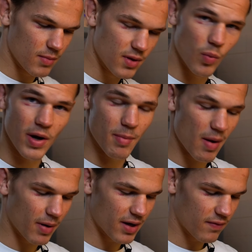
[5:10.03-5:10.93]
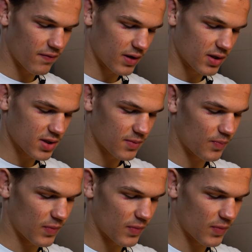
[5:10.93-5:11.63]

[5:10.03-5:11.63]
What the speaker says: the way my body felt.